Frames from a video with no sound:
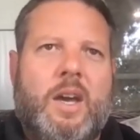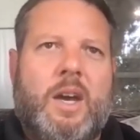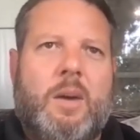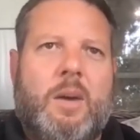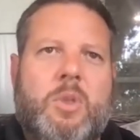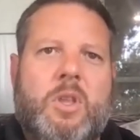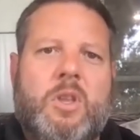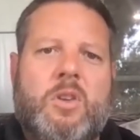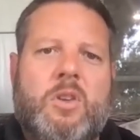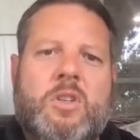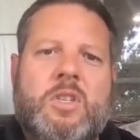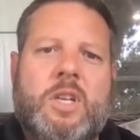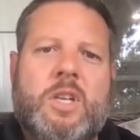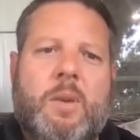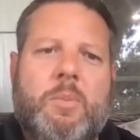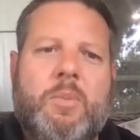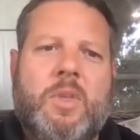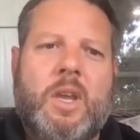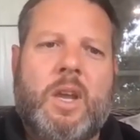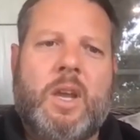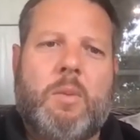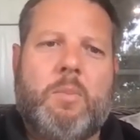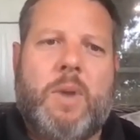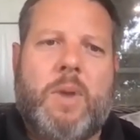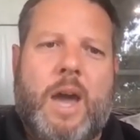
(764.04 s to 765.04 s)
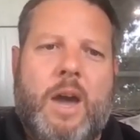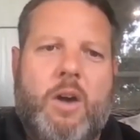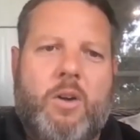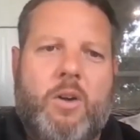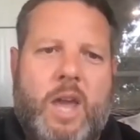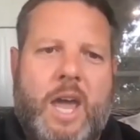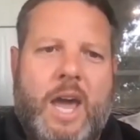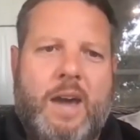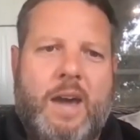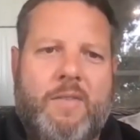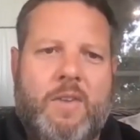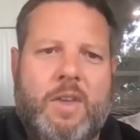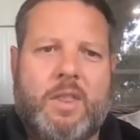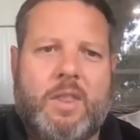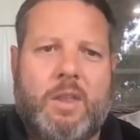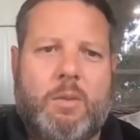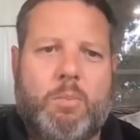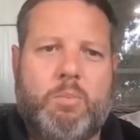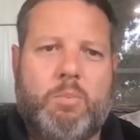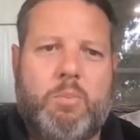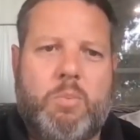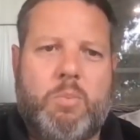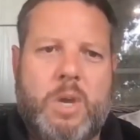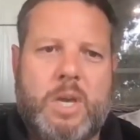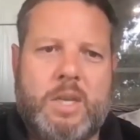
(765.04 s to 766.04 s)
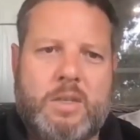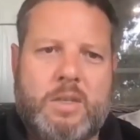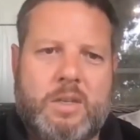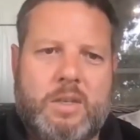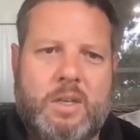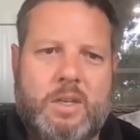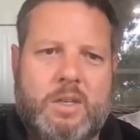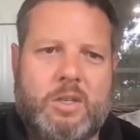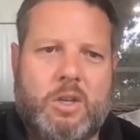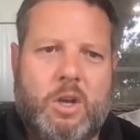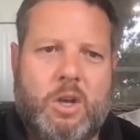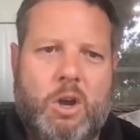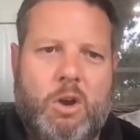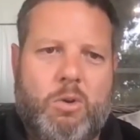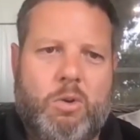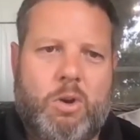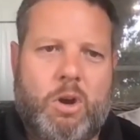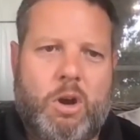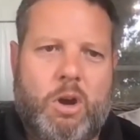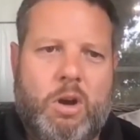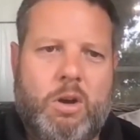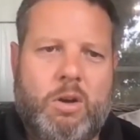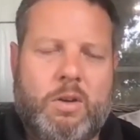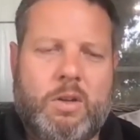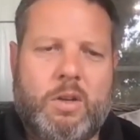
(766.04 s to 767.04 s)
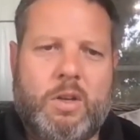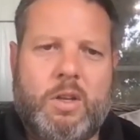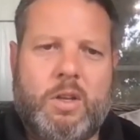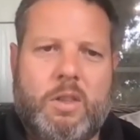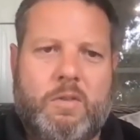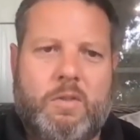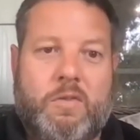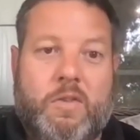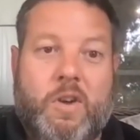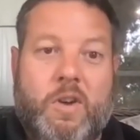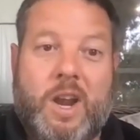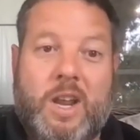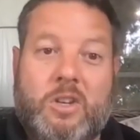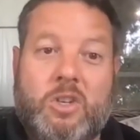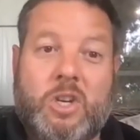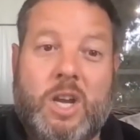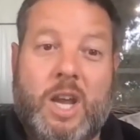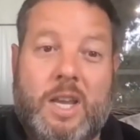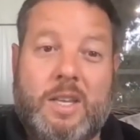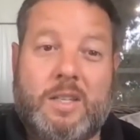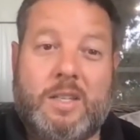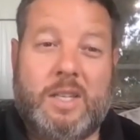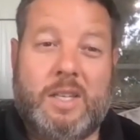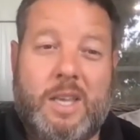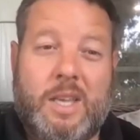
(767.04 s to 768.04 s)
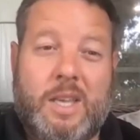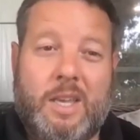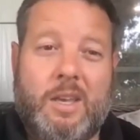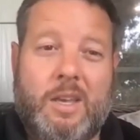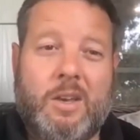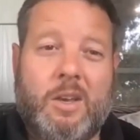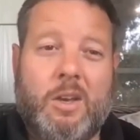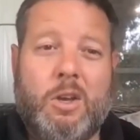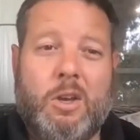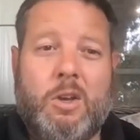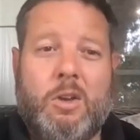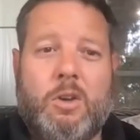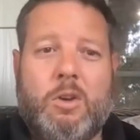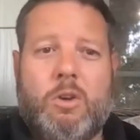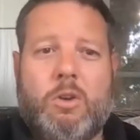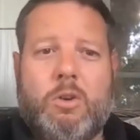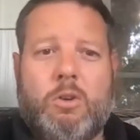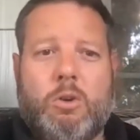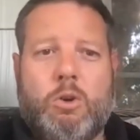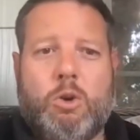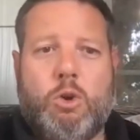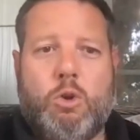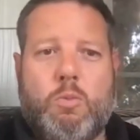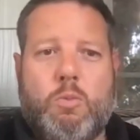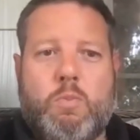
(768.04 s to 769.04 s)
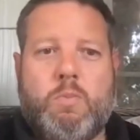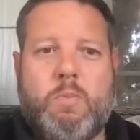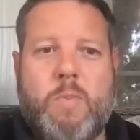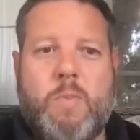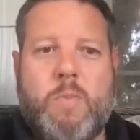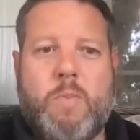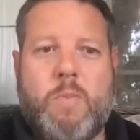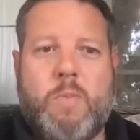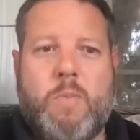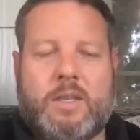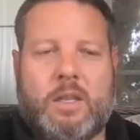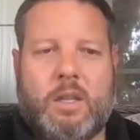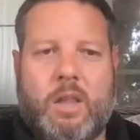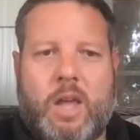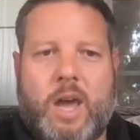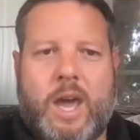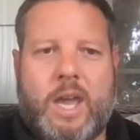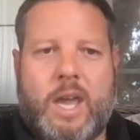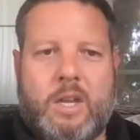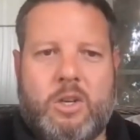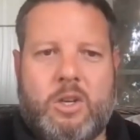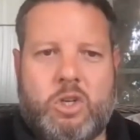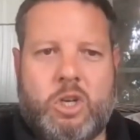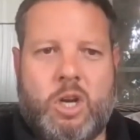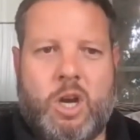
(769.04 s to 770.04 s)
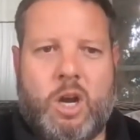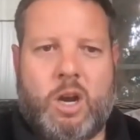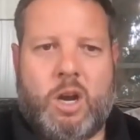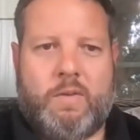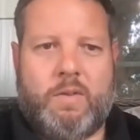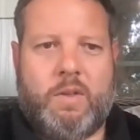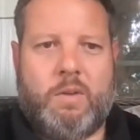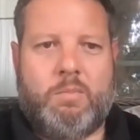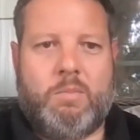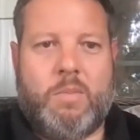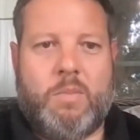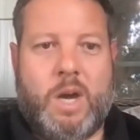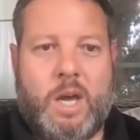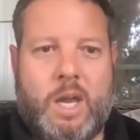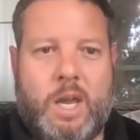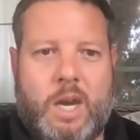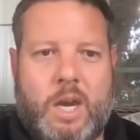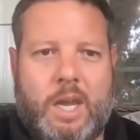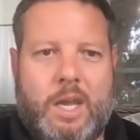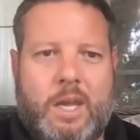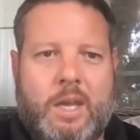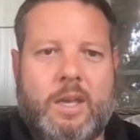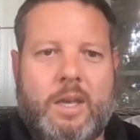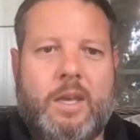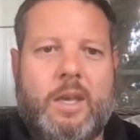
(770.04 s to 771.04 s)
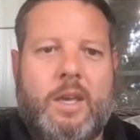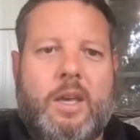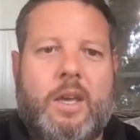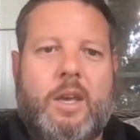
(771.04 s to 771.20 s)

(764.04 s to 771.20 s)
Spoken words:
There's something about having the business owner, the franchisee, who makes the lion's share of the money,